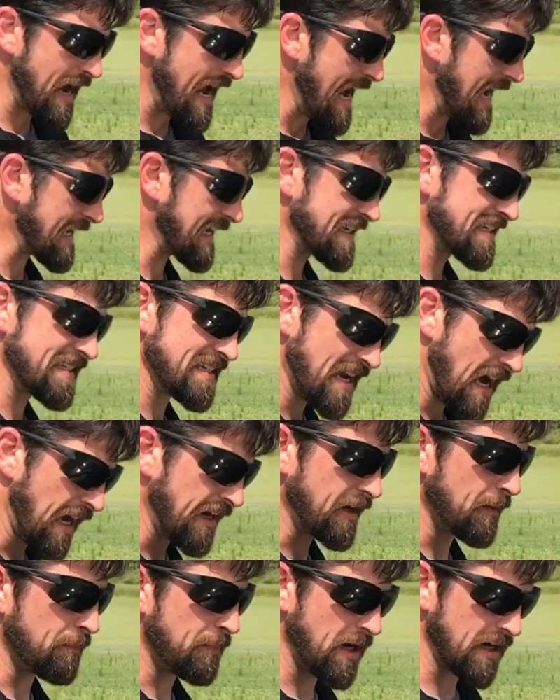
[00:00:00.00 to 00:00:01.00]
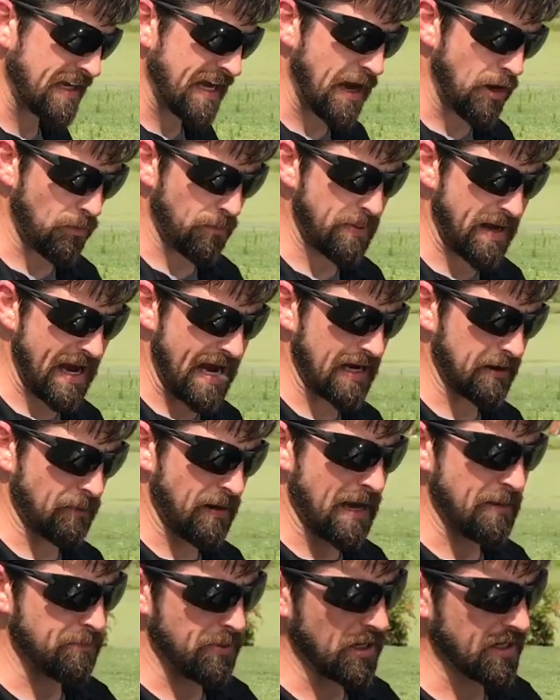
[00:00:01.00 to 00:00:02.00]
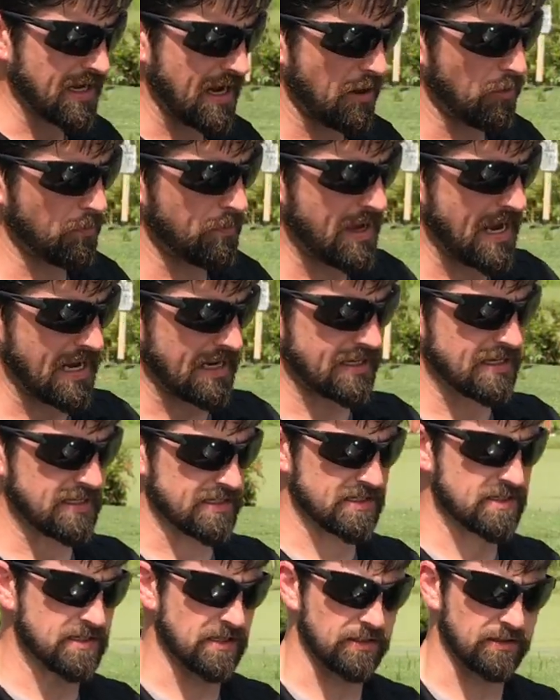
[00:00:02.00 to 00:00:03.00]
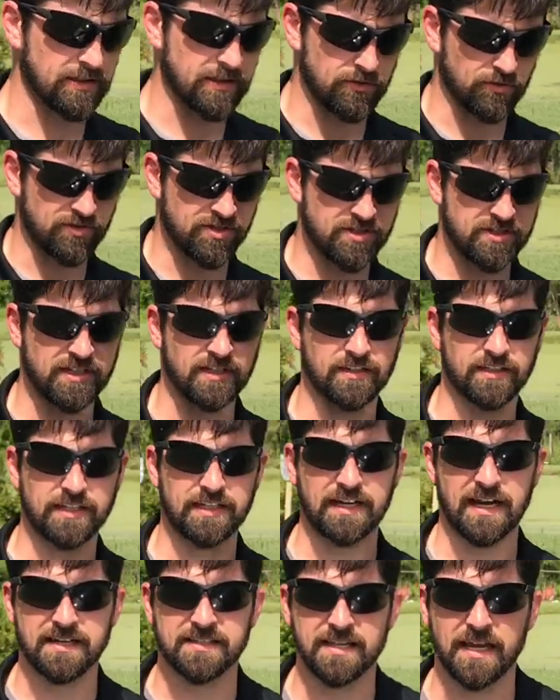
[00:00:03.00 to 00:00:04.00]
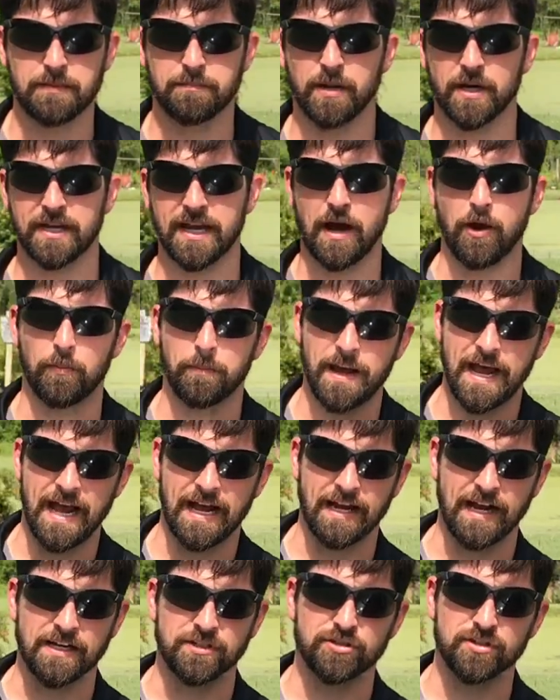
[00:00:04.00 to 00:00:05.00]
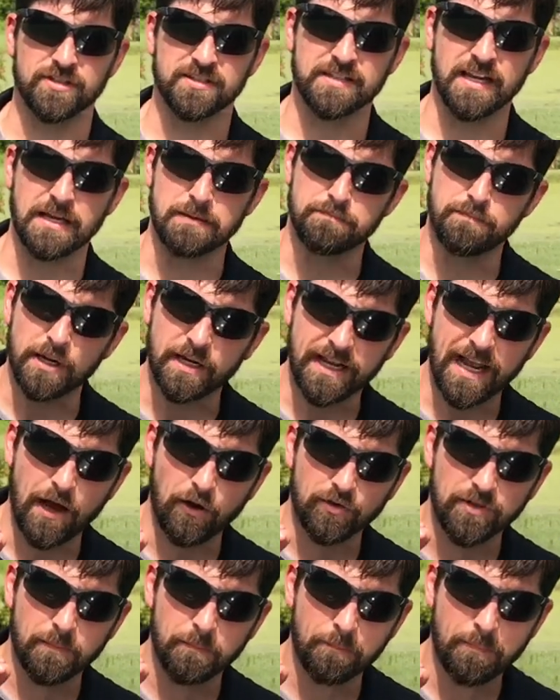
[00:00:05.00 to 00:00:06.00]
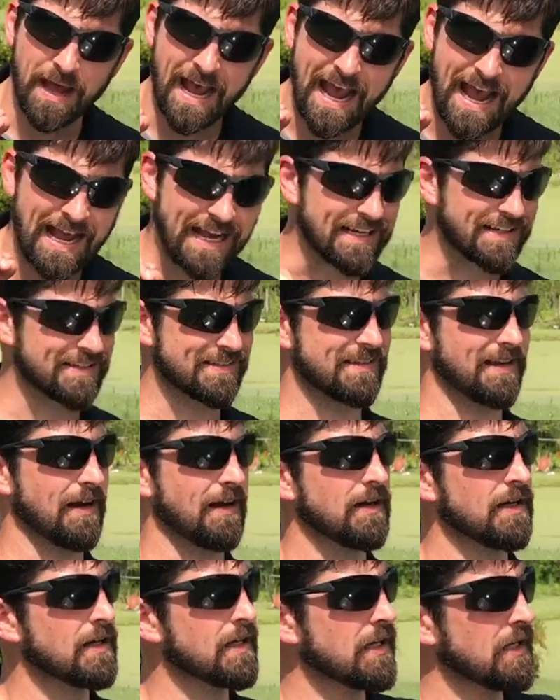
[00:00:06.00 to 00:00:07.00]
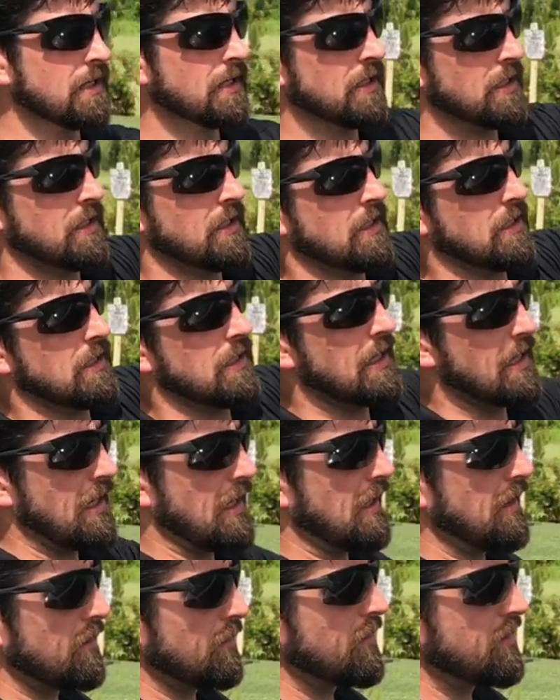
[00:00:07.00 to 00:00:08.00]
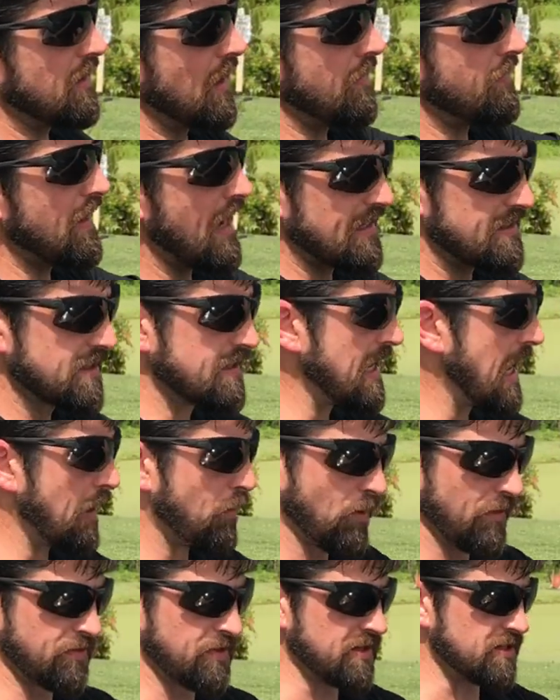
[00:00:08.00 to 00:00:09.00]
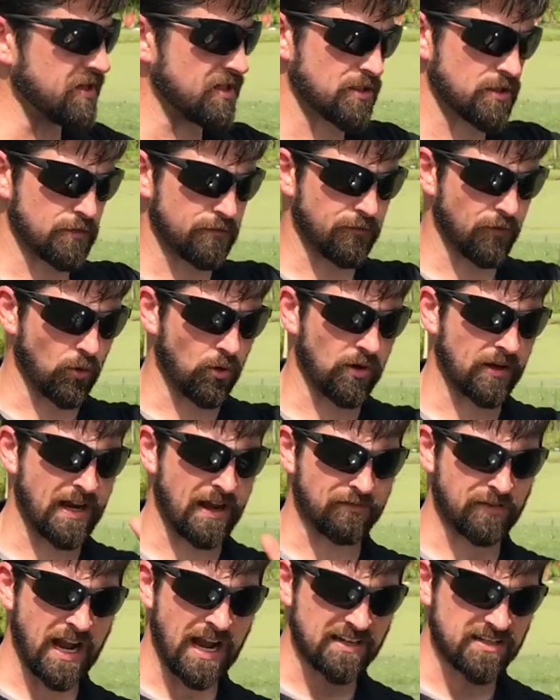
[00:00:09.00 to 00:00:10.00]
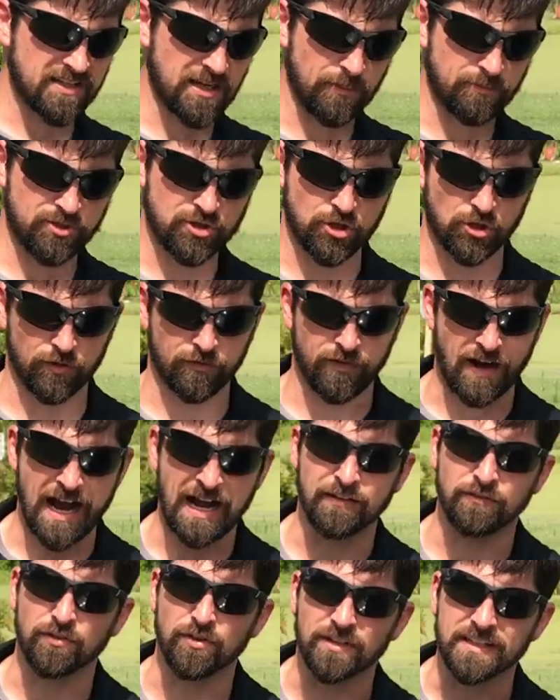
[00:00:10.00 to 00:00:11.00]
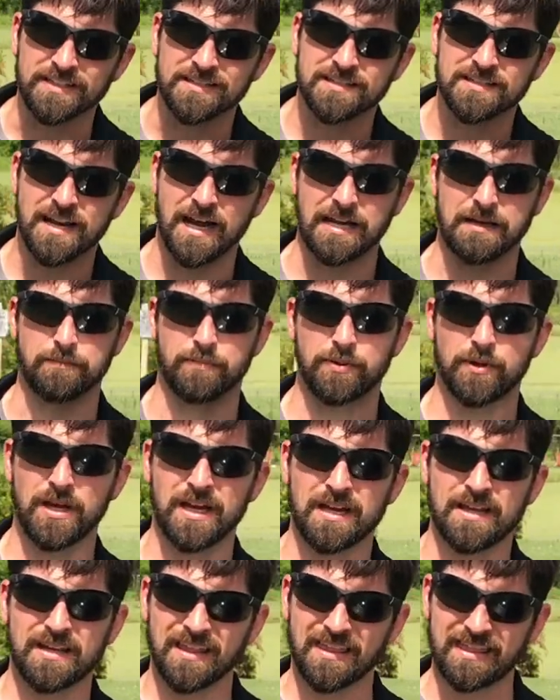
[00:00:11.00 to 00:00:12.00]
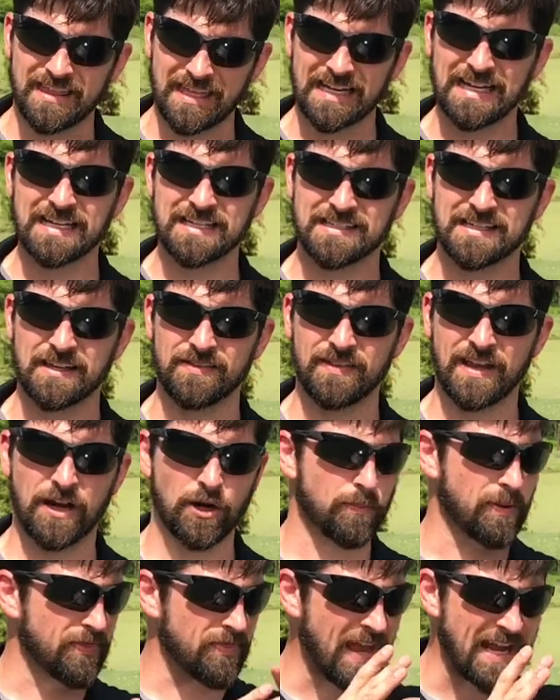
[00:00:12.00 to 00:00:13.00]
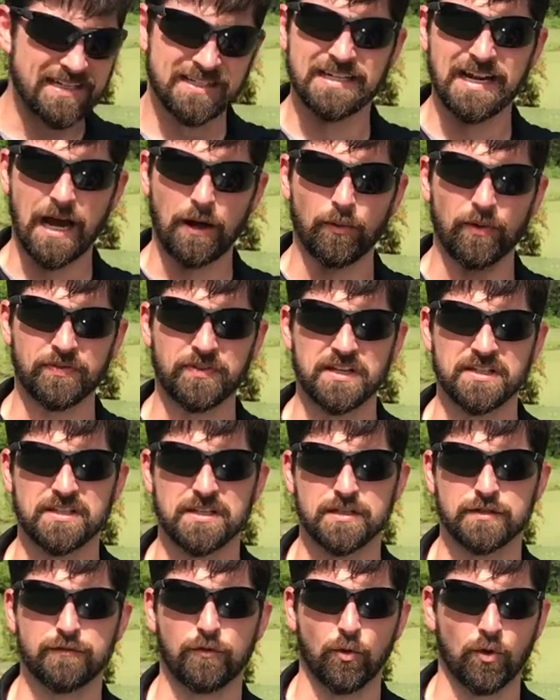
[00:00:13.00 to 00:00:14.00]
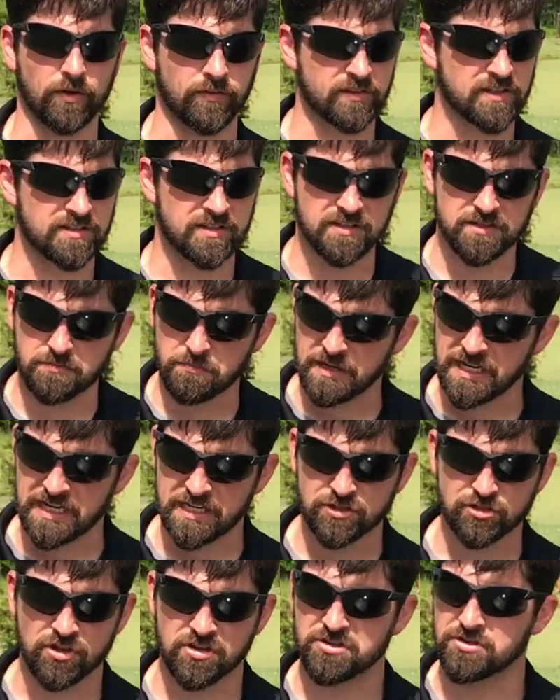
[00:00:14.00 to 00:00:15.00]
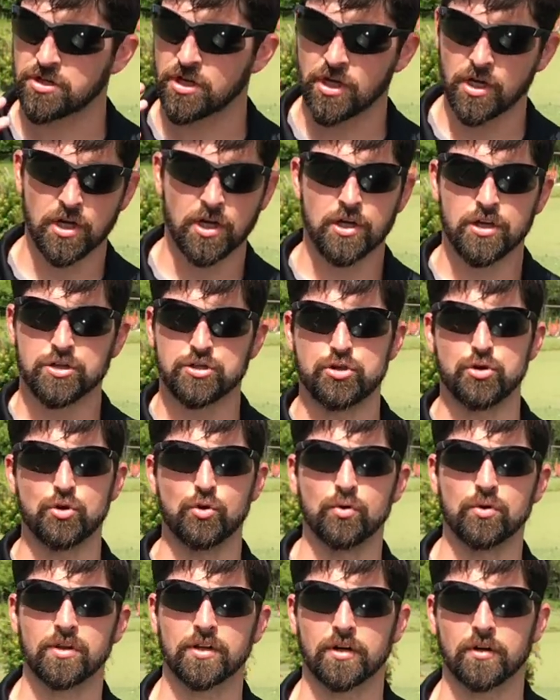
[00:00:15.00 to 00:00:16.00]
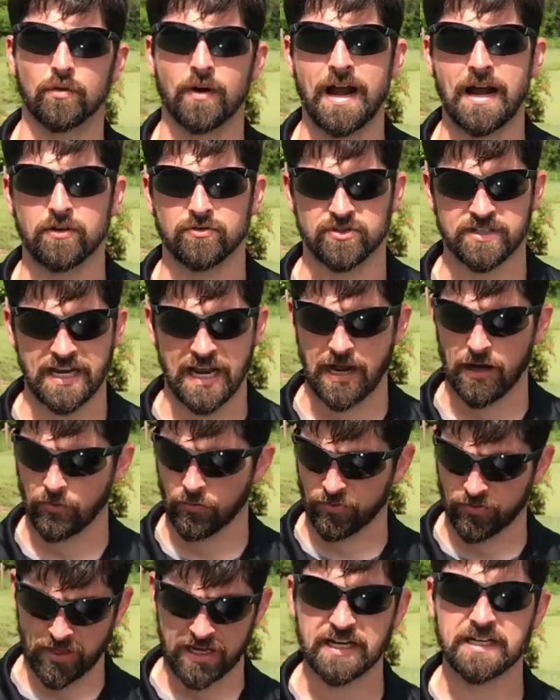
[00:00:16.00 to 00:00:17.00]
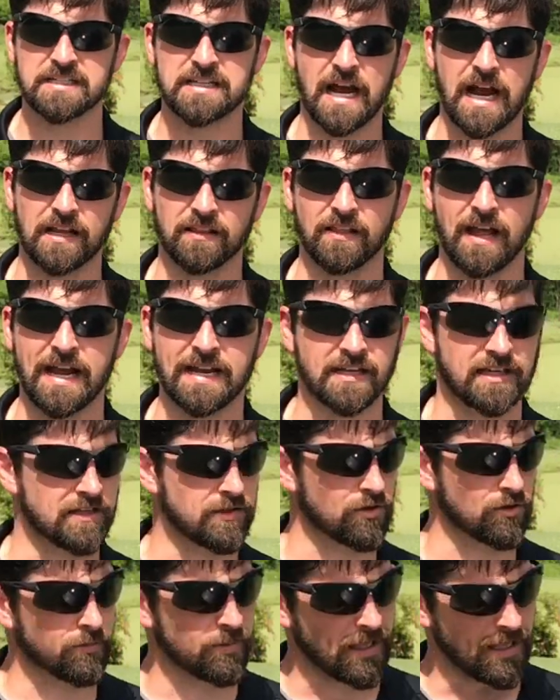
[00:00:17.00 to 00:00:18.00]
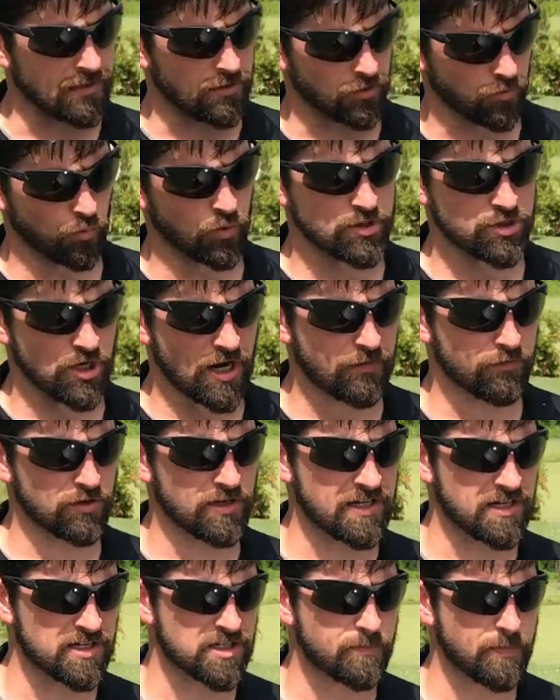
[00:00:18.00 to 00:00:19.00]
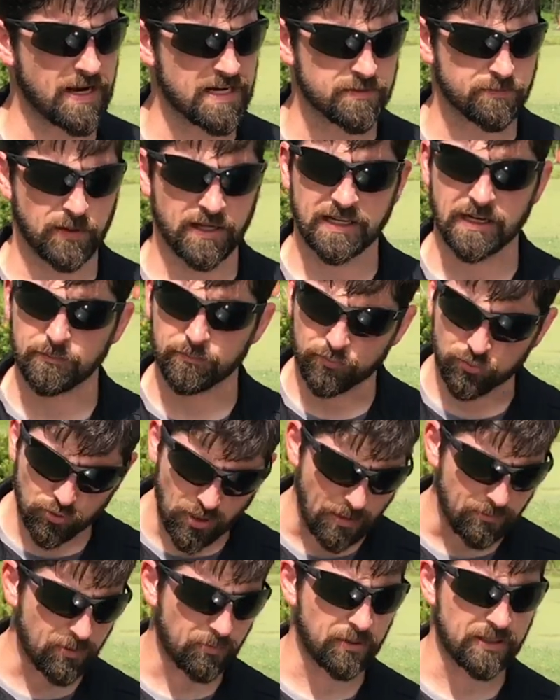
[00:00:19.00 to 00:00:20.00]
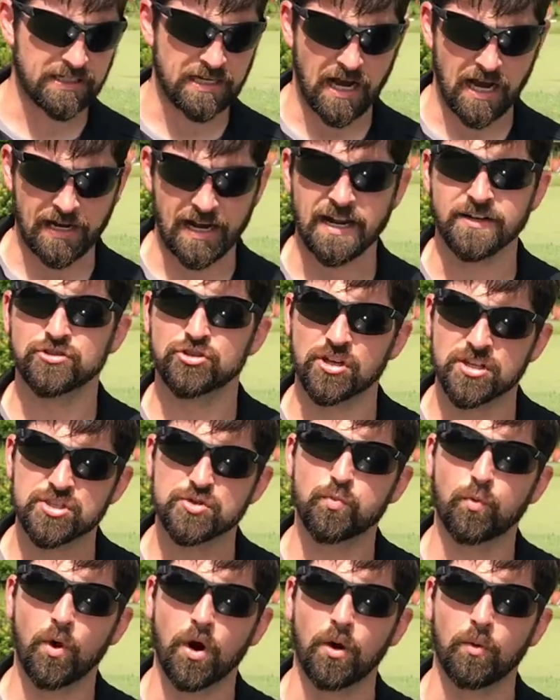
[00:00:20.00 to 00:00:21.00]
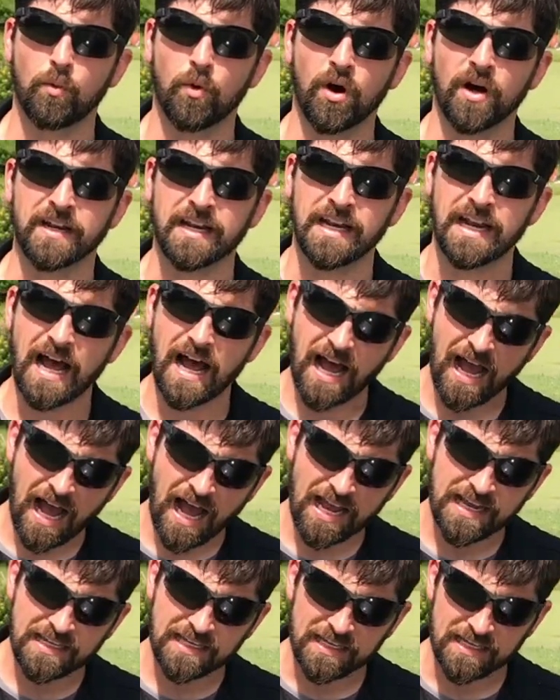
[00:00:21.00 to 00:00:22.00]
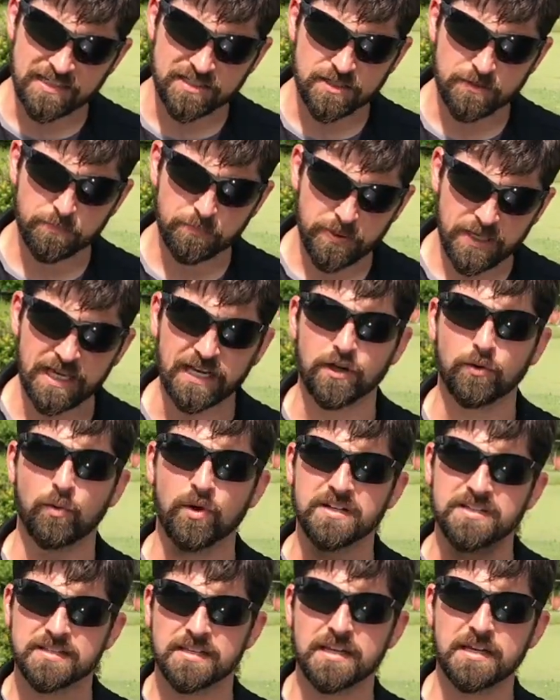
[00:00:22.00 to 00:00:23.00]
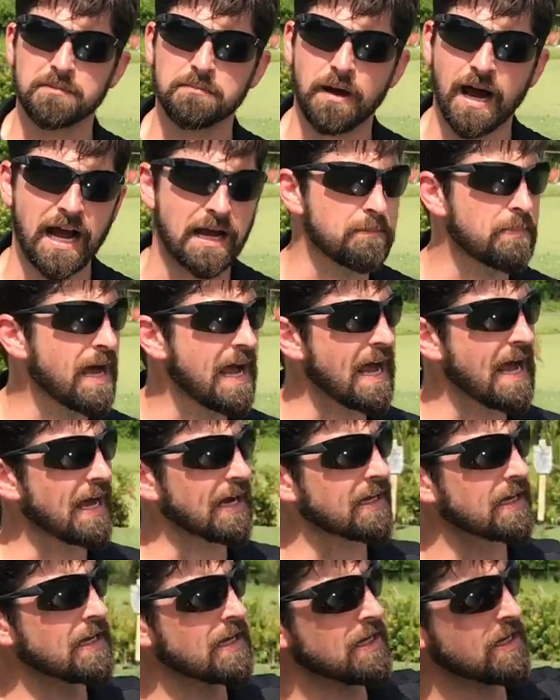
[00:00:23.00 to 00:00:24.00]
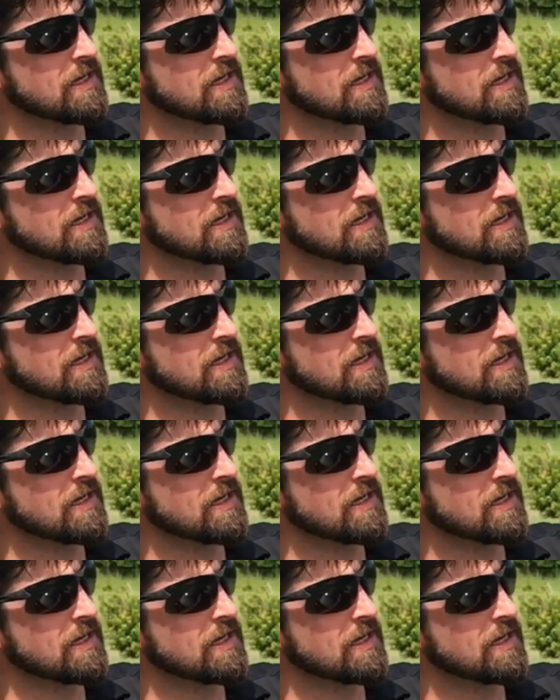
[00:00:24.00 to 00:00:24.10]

pack is not a bug out bag. My bug out bag gets a little silly, and I say bug out bag, I should say bug out bags. Uh, and that's not what this is for. And I've got some survivalist type things in there, but that's not what this is for. This is me just tooling around town, things I like, and you're like, would you ever need a space blanket? Probably not, I just want one, and I get to pick what's in my bag.